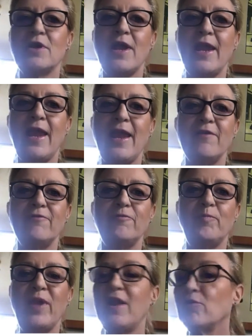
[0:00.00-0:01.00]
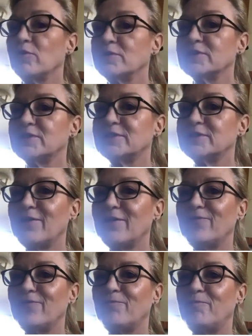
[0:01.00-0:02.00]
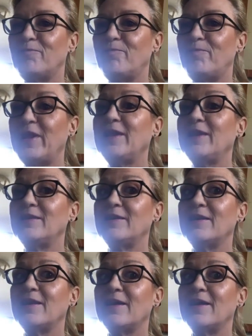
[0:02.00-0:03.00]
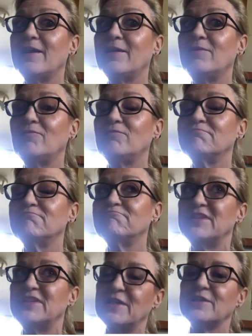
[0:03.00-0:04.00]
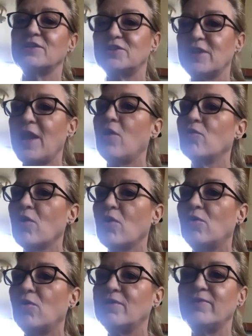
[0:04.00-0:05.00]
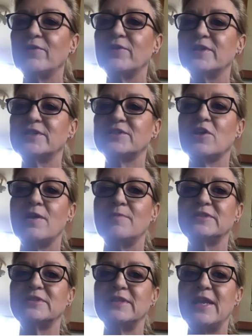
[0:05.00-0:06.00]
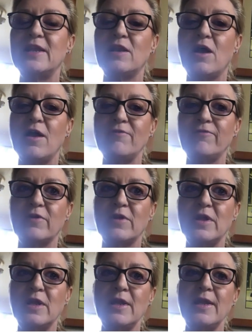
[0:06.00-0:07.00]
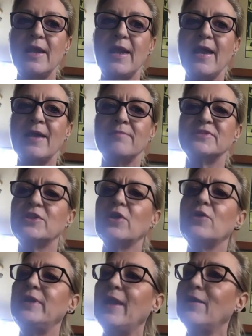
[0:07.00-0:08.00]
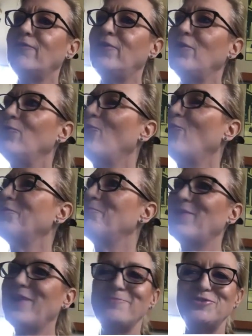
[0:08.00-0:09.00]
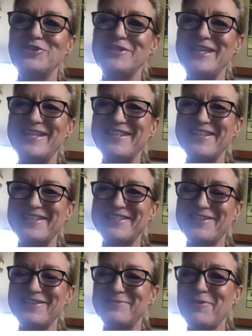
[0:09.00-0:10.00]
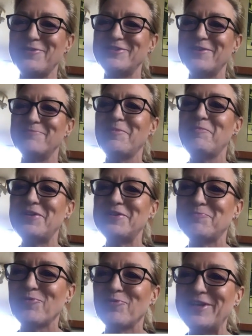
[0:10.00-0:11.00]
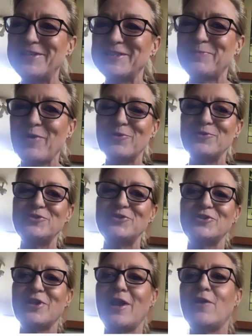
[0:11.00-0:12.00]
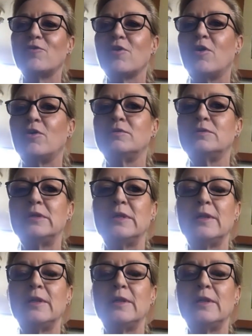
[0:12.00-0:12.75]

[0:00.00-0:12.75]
I have parents that have been addicted to alcohol at various times in their life. So yeah, if you want to blame genetics, I suppose I'm a bit predisposed to alcohol.